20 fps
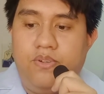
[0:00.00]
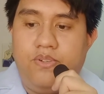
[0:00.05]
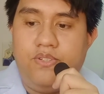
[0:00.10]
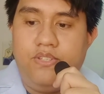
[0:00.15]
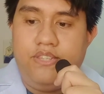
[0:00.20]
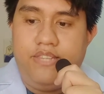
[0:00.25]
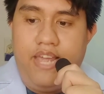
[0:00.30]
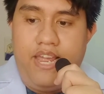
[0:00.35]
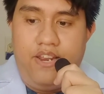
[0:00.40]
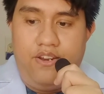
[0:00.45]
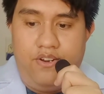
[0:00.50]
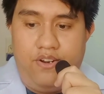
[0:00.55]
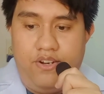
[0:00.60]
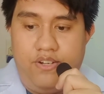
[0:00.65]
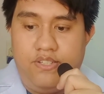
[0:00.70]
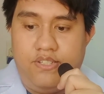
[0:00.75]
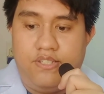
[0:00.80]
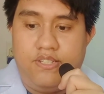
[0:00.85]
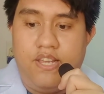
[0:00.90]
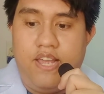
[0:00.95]

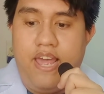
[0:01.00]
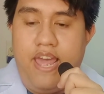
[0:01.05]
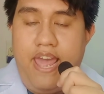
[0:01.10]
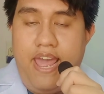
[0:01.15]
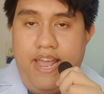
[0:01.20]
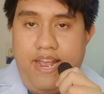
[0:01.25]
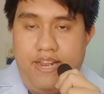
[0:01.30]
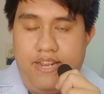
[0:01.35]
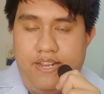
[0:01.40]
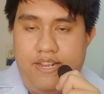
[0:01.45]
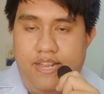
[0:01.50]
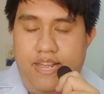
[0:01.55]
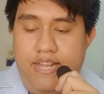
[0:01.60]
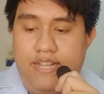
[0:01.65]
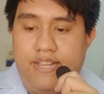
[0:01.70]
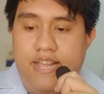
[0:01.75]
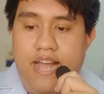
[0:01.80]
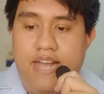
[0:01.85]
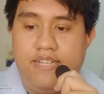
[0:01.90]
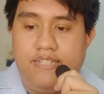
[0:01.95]
containers, and it
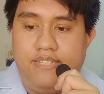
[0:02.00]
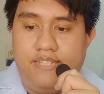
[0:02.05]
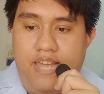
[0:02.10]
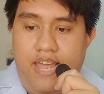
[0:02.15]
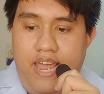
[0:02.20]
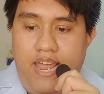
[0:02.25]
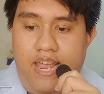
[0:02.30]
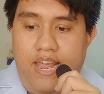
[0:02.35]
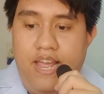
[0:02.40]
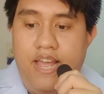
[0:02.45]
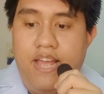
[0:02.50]
has a